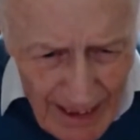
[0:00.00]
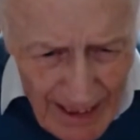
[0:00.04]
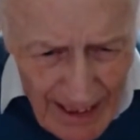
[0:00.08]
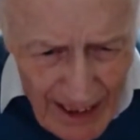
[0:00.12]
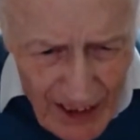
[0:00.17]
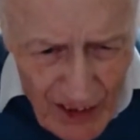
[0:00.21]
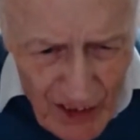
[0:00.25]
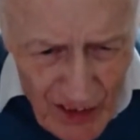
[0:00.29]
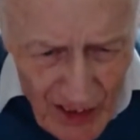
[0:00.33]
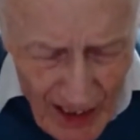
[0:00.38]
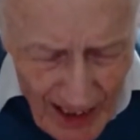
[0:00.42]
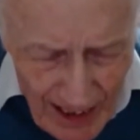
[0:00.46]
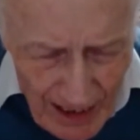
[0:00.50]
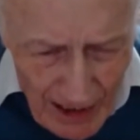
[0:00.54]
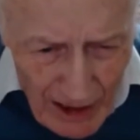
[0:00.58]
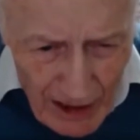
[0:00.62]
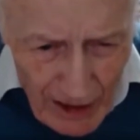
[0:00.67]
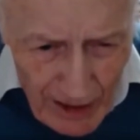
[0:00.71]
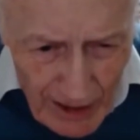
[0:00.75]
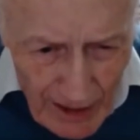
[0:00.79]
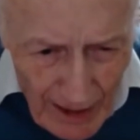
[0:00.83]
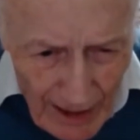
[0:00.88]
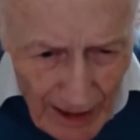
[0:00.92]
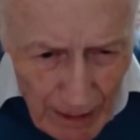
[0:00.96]

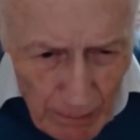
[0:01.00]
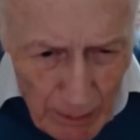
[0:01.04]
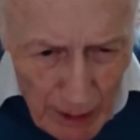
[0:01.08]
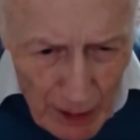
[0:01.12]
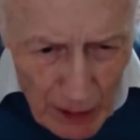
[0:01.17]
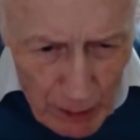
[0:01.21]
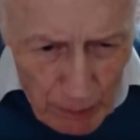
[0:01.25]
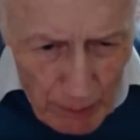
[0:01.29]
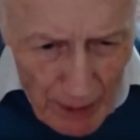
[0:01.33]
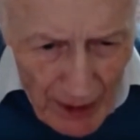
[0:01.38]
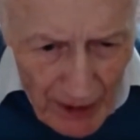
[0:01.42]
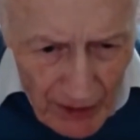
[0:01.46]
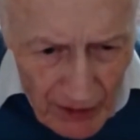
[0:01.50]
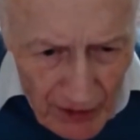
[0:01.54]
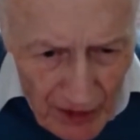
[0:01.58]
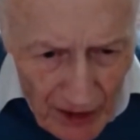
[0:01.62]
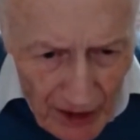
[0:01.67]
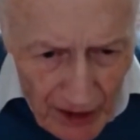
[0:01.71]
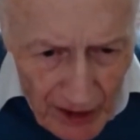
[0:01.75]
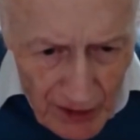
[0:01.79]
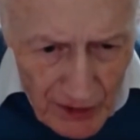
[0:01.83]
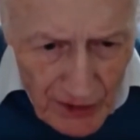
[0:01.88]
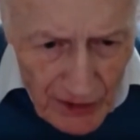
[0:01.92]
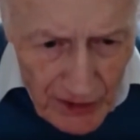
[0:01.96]
exactly how much math
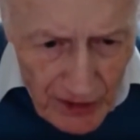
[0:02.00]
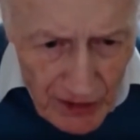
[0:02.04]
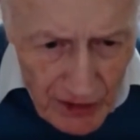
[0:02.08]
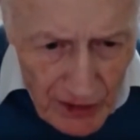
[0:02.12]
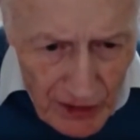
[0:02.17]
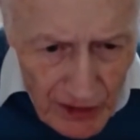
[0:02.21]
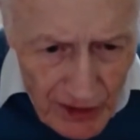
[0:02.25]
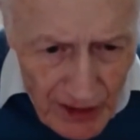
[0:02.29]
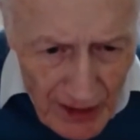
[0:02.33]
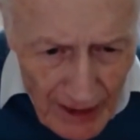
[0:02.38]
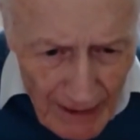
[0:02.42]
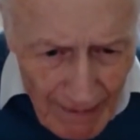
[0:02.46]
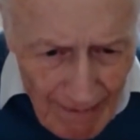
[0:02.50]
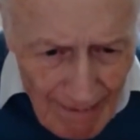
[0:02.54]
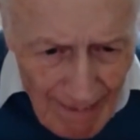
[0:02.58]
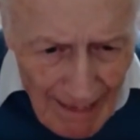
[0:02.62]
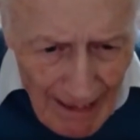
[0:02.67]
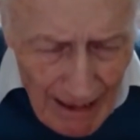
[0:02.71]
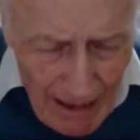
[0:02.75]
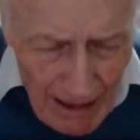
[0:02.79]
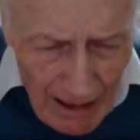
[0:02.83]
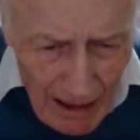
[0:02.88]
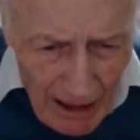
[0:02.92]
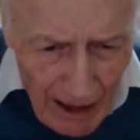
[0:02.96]
I did.
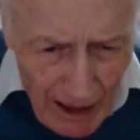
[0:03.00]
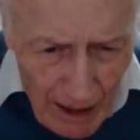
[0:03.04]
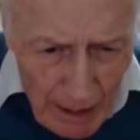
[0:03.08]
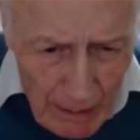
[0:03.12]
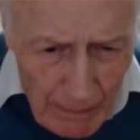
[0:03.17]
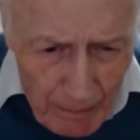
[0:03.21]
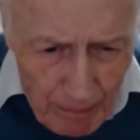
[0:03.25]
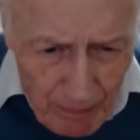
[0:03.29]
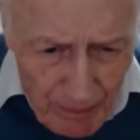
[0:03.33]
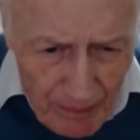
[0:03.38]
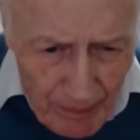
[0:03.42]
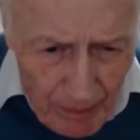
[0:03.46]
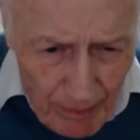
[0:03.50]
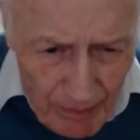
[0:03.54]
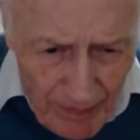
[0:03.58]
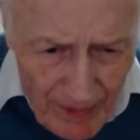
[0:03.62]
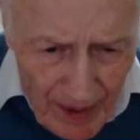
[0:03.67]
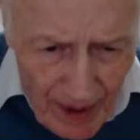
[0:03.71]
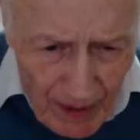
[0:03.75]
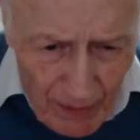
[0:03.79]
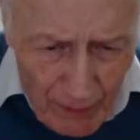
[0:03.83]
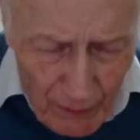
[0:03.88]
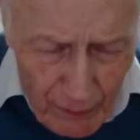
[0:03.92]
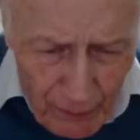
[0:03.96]
I'm
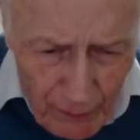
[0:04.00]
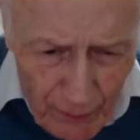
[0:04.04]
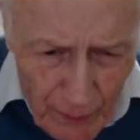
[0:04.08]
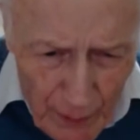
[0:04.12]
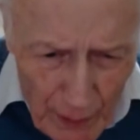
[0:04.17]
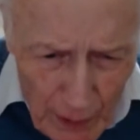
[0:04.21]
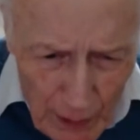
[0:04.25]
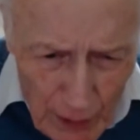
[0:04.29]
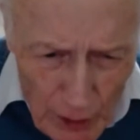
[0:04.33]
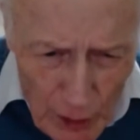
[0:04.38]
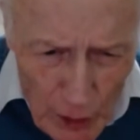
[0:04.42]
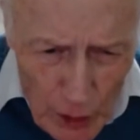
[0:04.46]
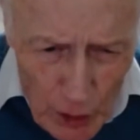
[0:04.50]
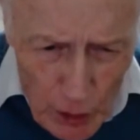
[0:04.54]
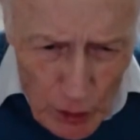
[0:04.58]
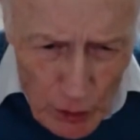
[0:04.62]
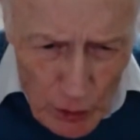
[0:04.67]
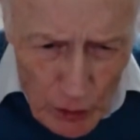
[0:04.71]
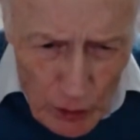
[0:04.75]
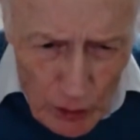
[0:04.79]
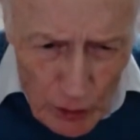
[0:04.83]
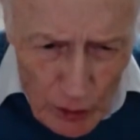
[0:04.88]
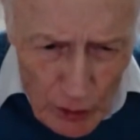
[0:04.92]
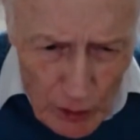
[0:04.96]
fairly
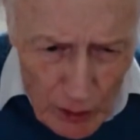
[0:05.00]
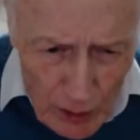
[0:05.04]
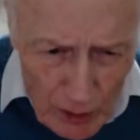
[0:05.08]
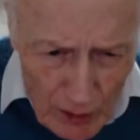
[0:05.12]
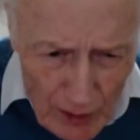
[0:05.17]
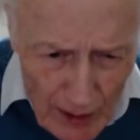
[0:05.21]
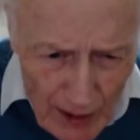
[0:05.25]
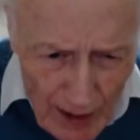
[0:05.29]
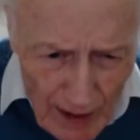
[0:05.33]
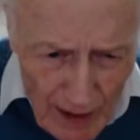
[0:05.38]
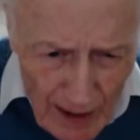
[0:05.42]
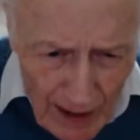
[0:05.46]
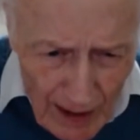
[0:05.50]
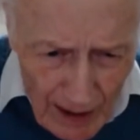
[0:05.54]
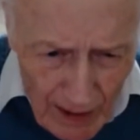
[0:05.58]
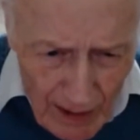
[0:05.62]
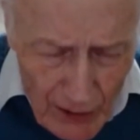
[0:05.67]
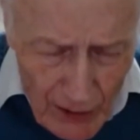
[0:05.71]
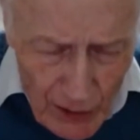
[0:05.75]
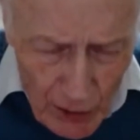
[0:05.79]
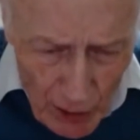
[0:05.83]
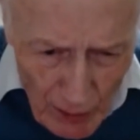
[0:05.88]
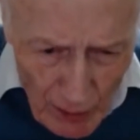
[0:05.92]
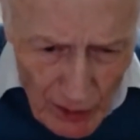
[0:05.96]
sure,
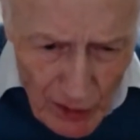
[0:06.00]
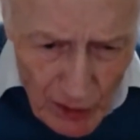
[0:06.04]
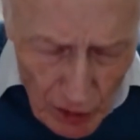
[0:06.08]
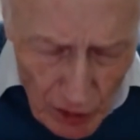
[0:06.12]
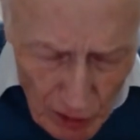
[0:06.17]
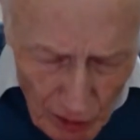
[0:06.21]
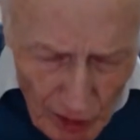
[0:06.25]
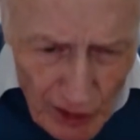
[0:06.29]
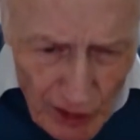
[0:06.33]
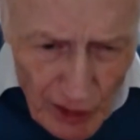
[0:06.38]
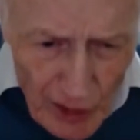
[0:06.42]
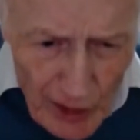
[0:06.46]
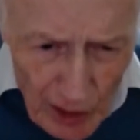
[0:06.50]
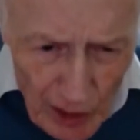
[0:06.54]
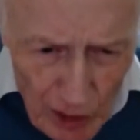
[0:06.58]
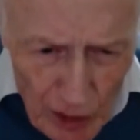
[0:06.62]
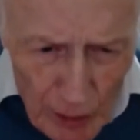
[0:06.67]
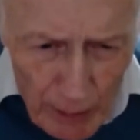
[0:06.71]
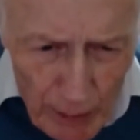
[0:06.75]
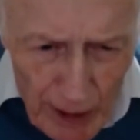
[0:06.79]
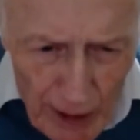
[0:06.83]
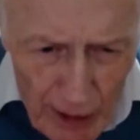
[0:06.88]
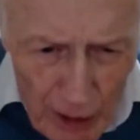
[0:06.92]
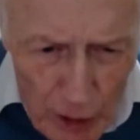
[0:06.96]
so I certainly did
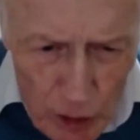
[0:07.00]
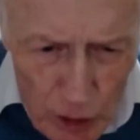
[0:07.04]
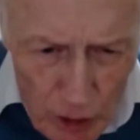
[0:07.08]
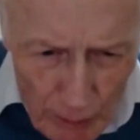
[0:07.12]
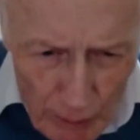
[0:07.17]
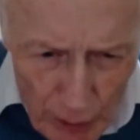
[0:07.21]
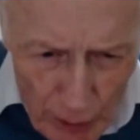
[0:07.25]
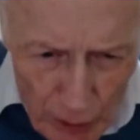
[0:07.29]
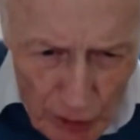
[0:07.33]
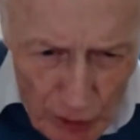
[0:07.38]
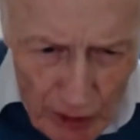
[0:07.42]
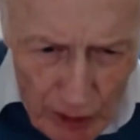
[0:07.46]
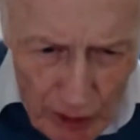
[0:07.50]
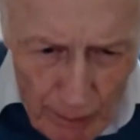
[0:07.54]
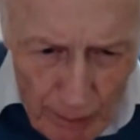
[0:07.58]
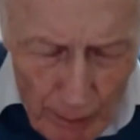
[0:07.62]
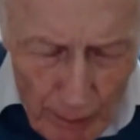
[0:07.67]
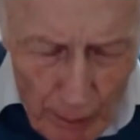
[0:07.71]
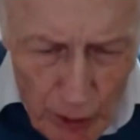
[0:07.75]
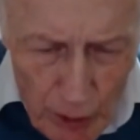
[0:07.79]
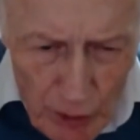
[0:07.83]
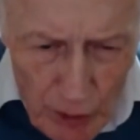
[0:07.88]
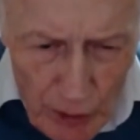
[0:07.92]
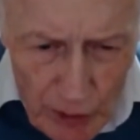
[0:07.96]
algebraic geometry. I
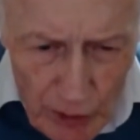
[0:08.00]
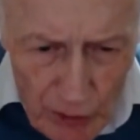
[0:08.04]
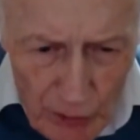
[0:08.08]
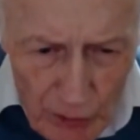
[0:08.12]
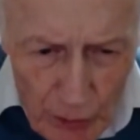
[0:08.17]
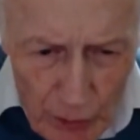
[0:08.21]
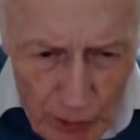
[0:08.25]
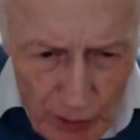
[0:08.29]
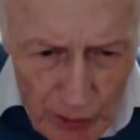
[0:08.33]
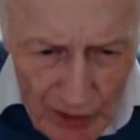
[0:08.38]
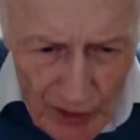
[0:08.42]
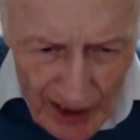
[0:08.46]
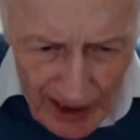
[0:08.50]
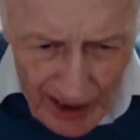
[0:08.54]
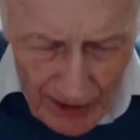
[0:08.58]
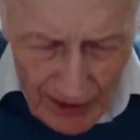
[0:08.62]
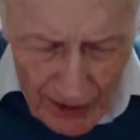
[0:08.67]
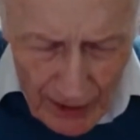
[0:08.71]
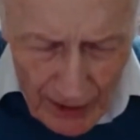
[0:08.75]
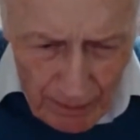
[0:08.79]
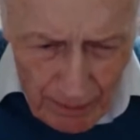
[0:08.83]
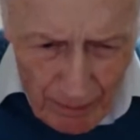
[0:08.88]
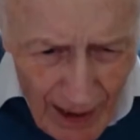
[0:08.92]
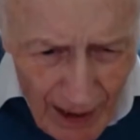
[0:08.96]
remember doing that.
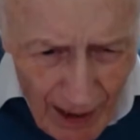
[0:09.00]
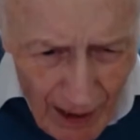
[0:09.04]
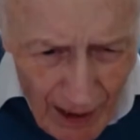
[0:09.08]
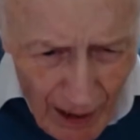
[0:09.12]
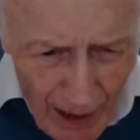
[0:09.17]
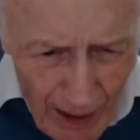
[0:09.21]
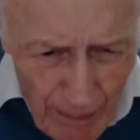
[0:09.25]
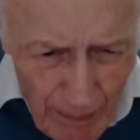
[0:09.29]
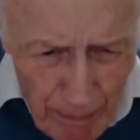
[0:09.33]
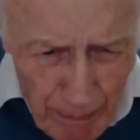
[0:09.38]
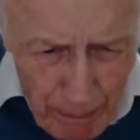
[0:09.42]
I